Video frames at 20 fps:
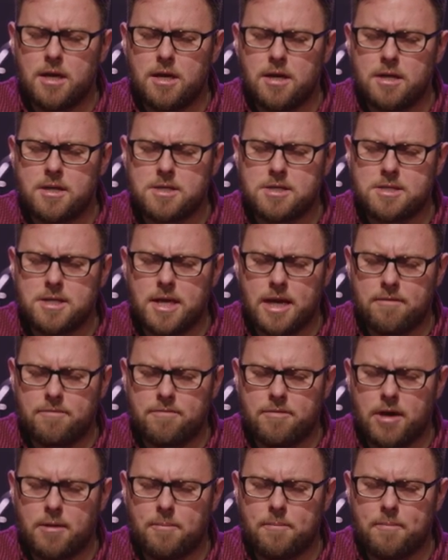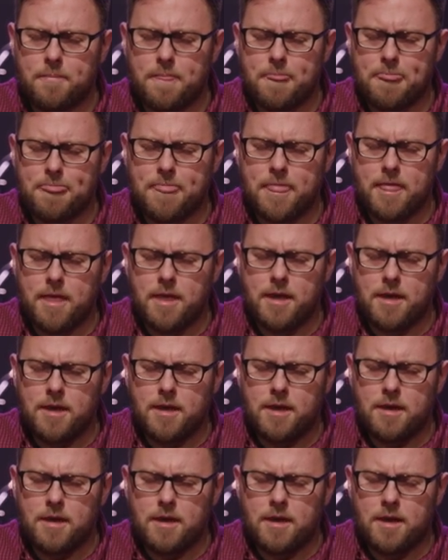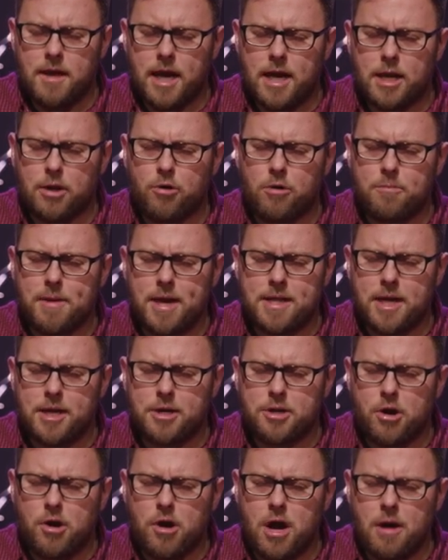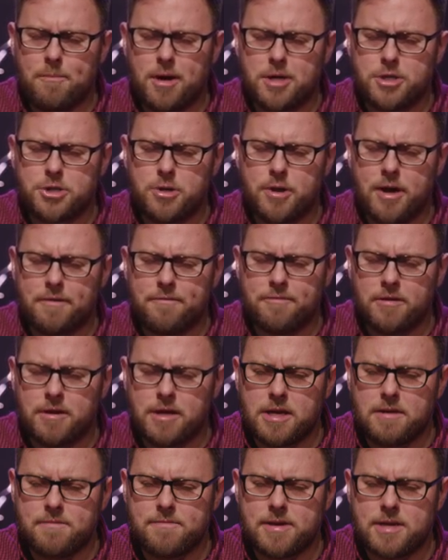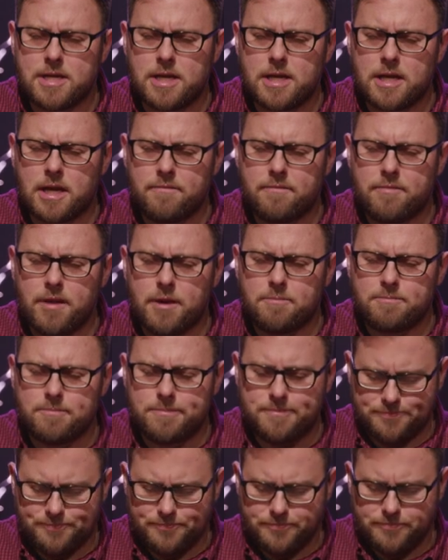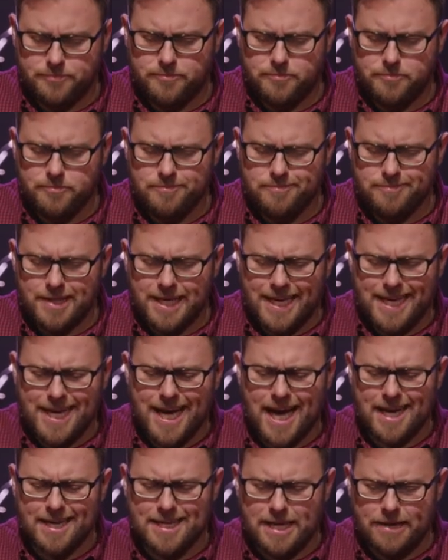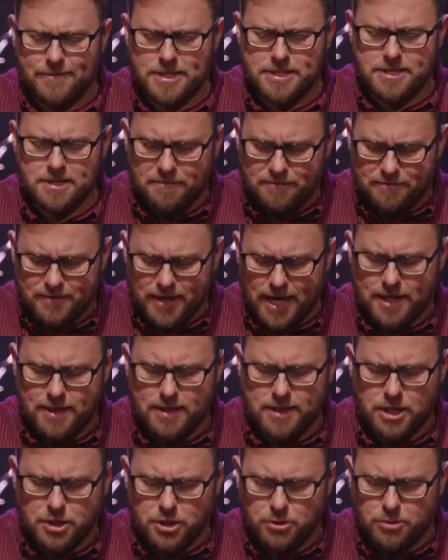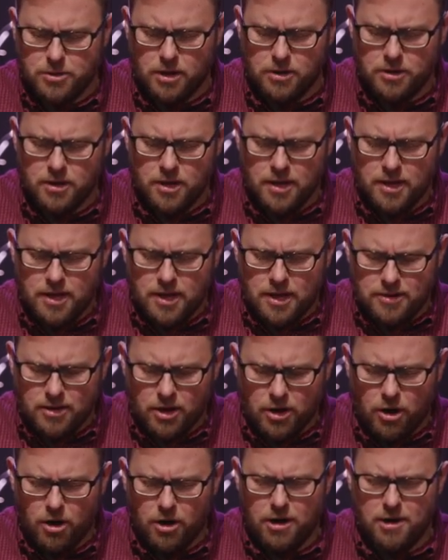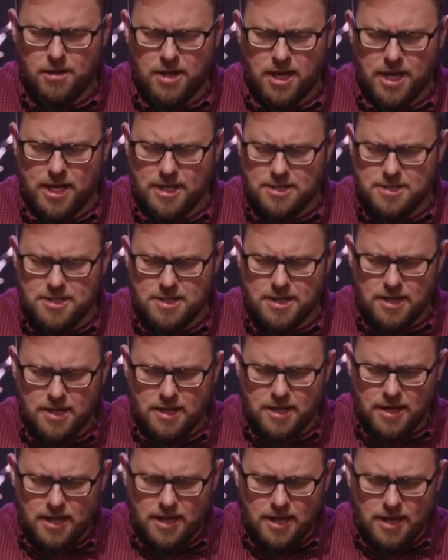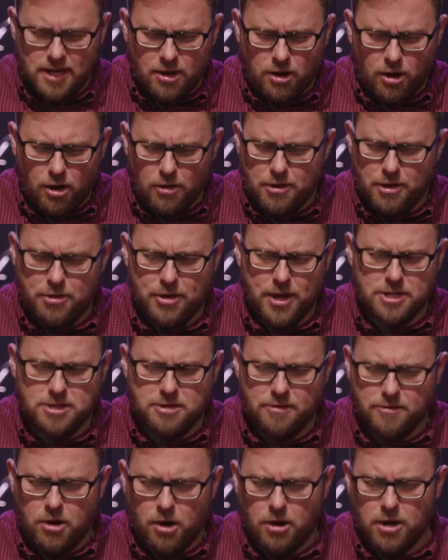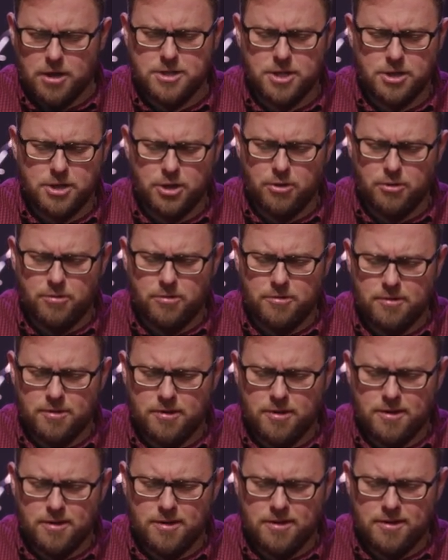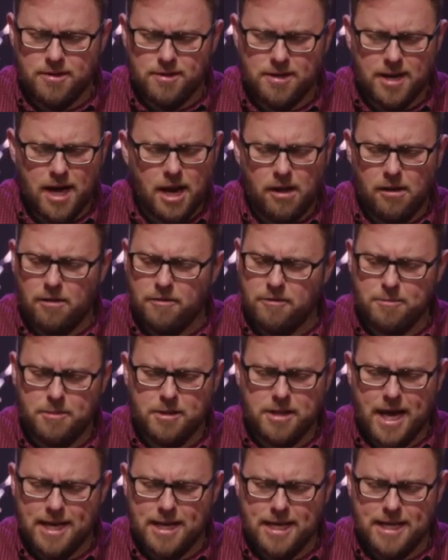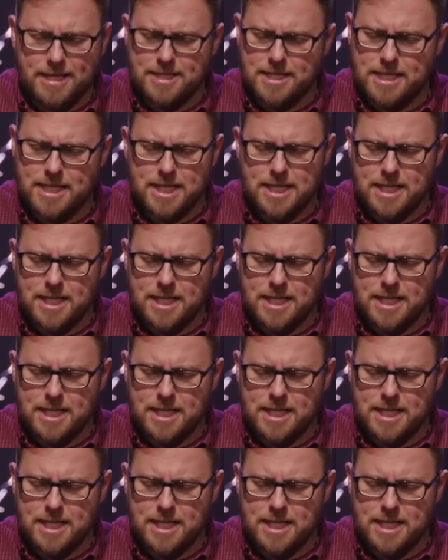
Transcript: Save them. And Lord, may they know how much you have forgiven and loved them. God, give us the faith to do the, the hard things, all the things you've called us to do. Not all of them are that easy.